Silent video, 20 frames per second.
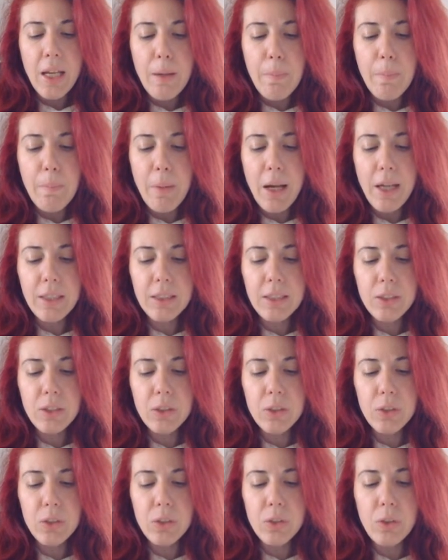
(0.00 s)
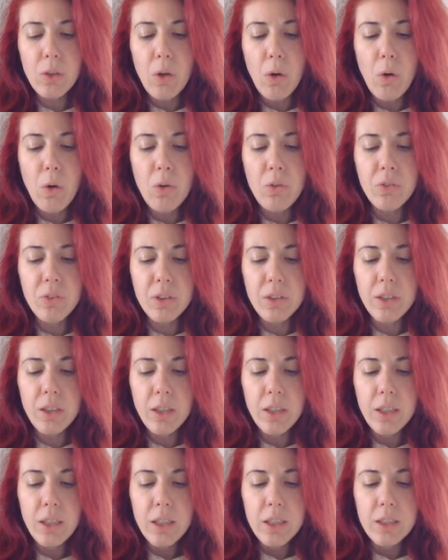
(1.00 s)
minus two
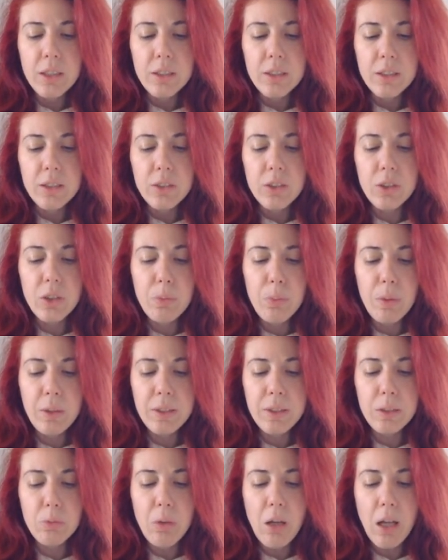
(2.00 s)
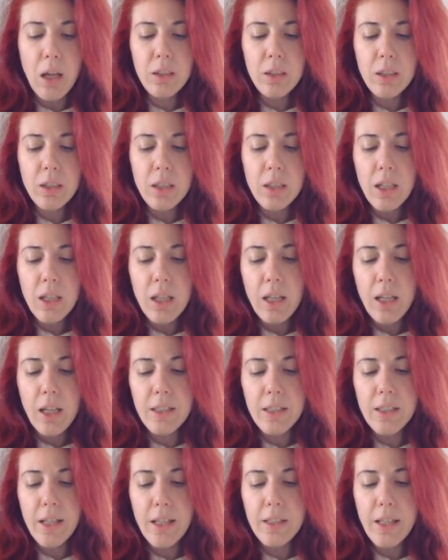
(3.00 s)
over two plus one,
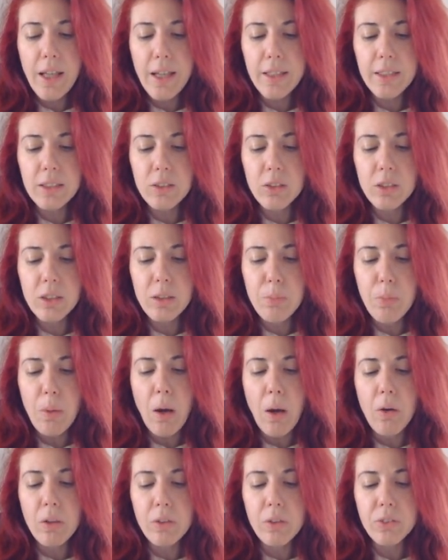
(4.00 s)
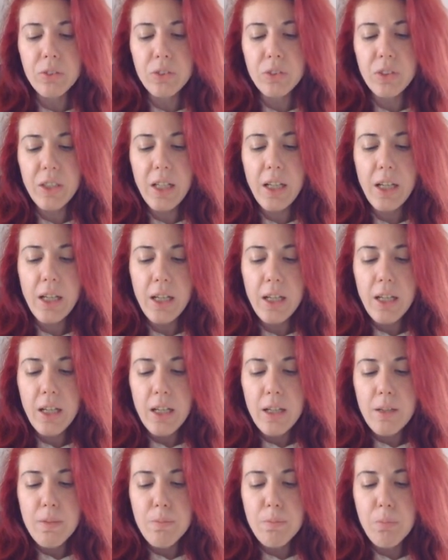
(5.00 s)
and then x on the power of three,
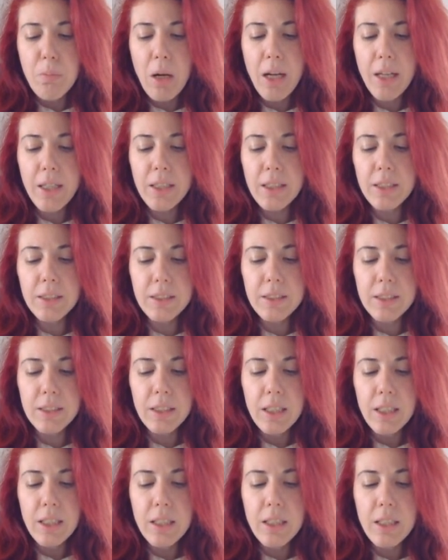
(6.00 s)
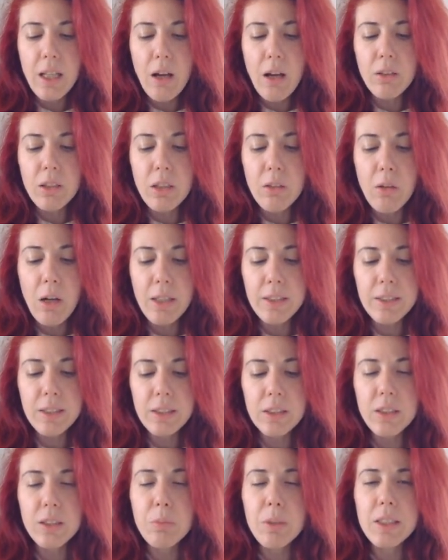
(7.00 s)
minus, now the last
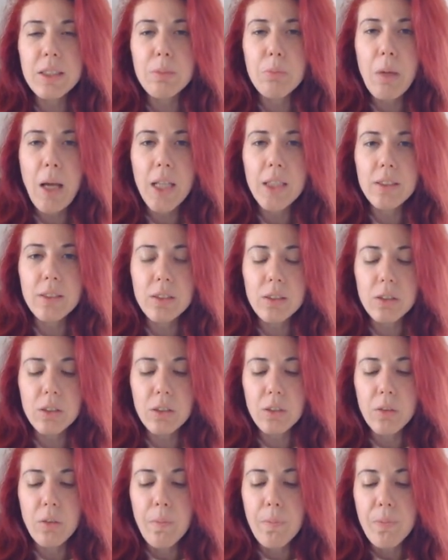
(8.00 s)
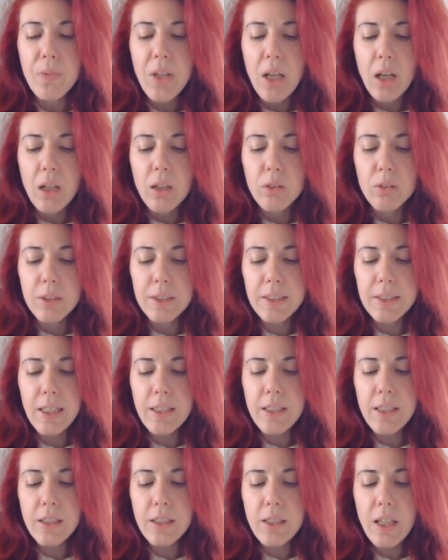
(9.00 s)
term is minus two. We
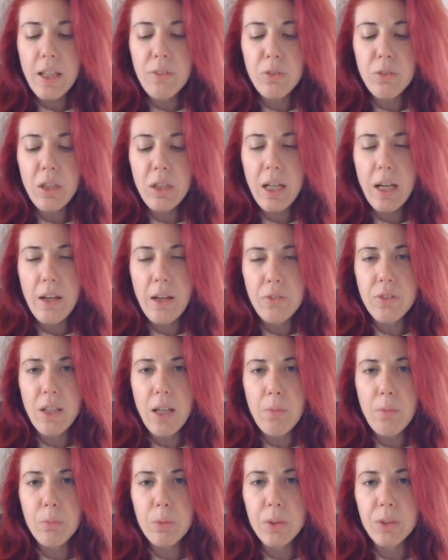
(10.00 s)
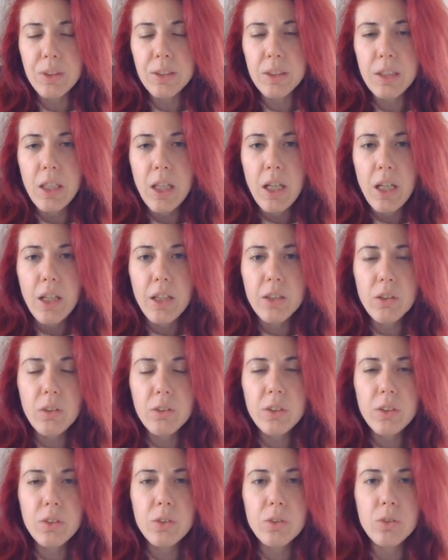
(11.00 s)
said that if we have numbers, in
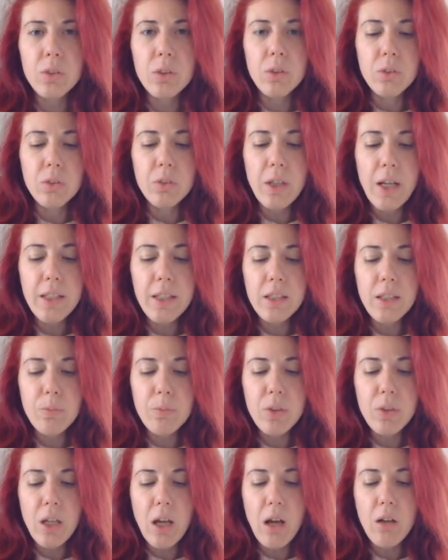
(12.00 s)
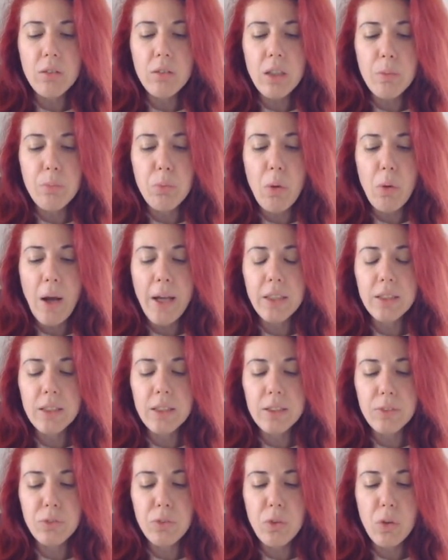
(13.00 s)
order to write them down applying
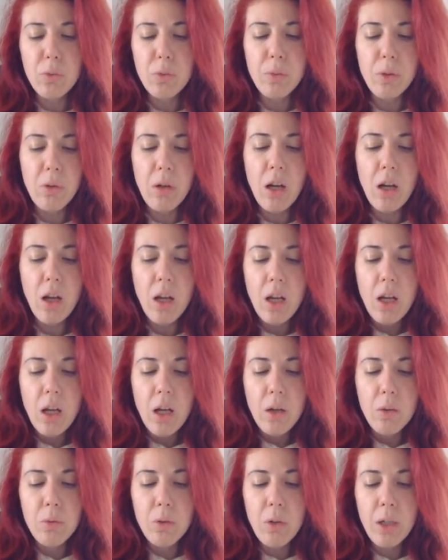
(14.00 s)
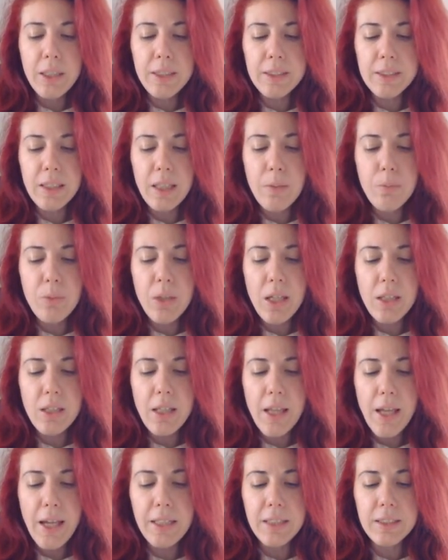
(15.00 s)
this formula, we'll accept that
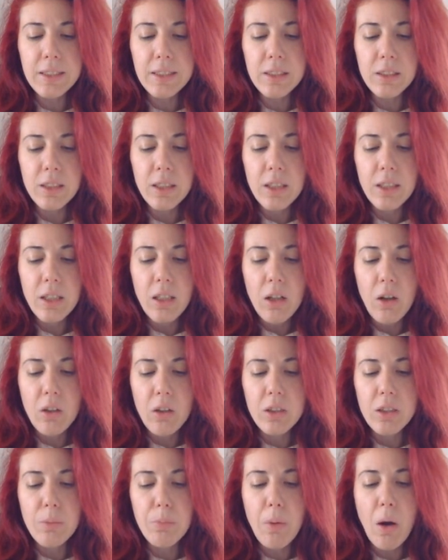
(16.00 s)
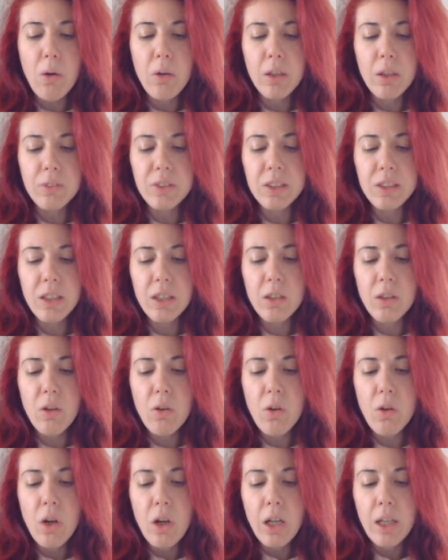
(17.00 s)
x on the power of
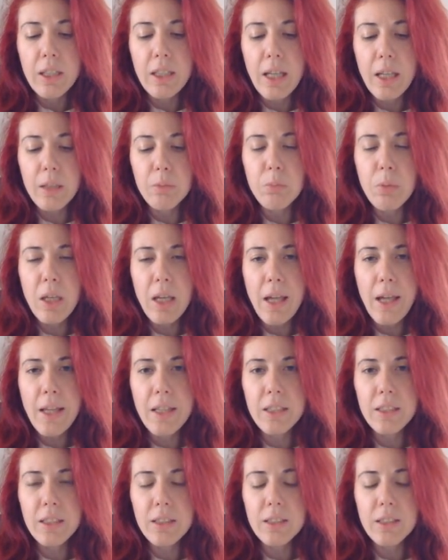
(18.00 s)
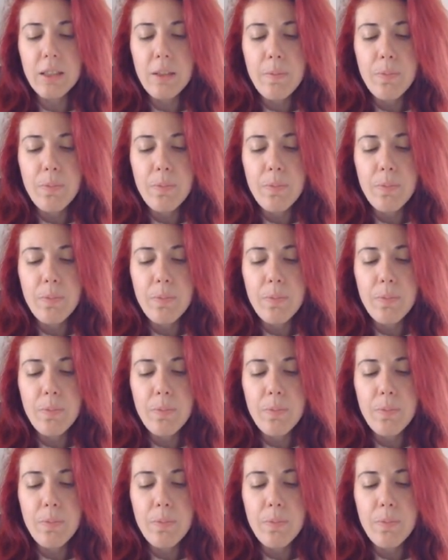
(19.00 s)
zero can be added,